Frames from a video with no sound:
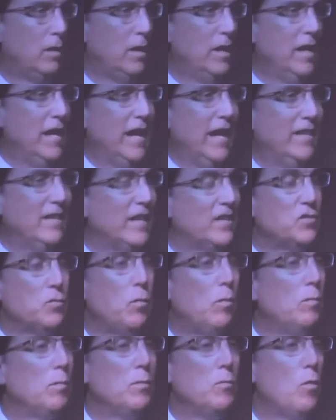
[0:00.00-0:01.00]
And that's what
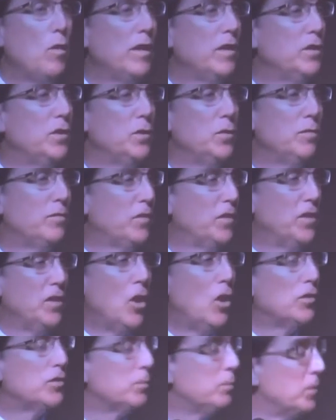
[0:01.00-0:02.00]
we want to do for the
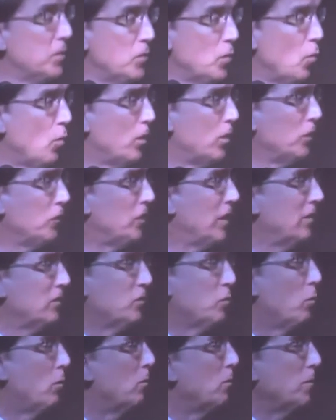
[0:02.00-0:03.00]
entrepreneurs. That's
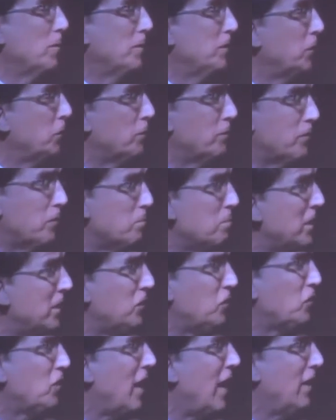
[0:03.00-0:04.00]
what we want to do for
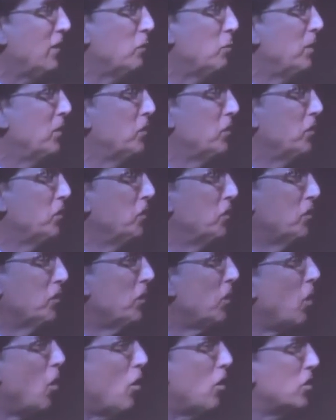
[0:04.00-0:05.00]
mid-sized businesses and
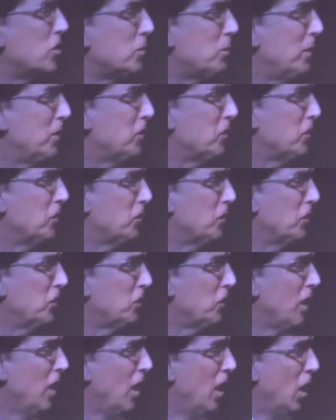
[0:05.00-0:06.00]
large businesses.
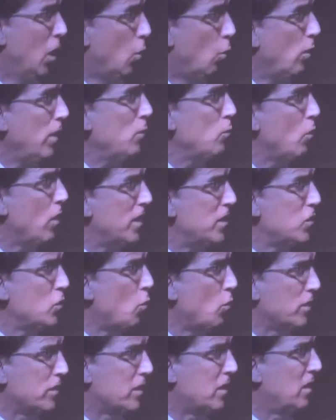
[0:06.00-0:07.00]
We want
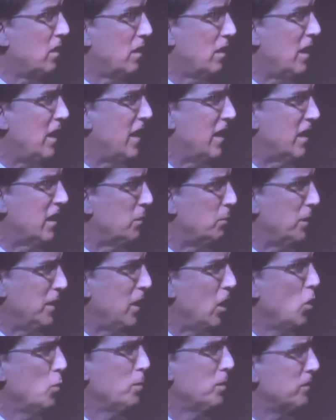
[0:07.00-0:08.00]
North Carolina to be
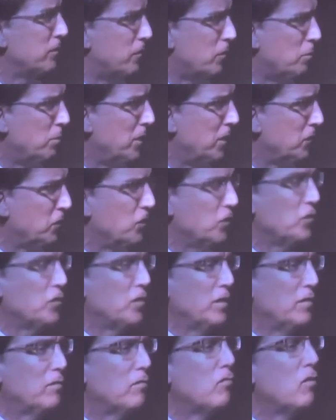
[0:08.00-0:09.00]
open for business and
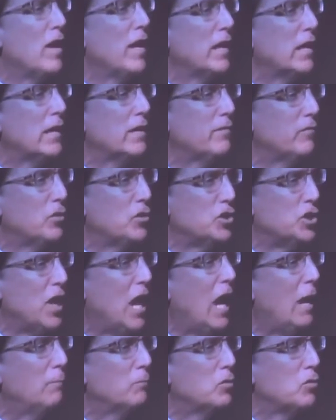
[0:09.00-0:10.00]
friendly for
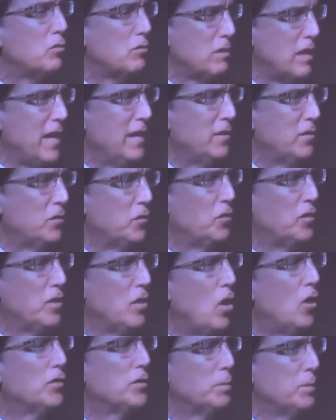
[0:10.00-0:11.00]
job creators and
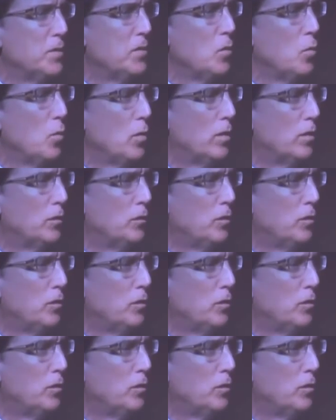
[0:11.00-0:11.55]
entrepreneurs